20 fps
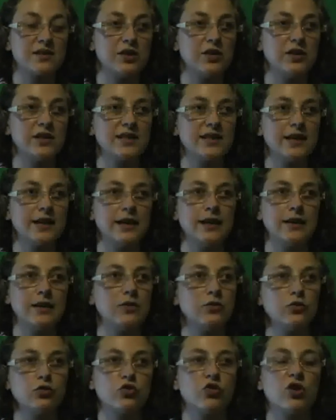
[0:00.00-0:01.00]
soon as
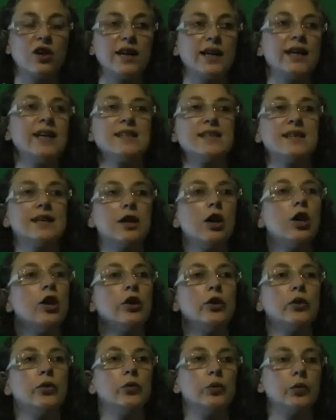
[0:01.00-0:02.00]
he tried letting
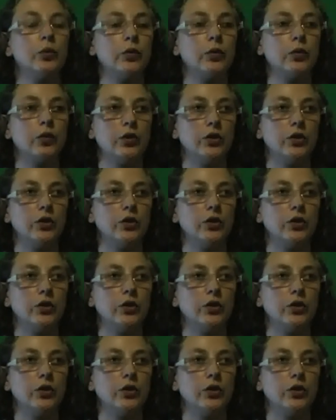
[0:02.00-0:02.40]
go,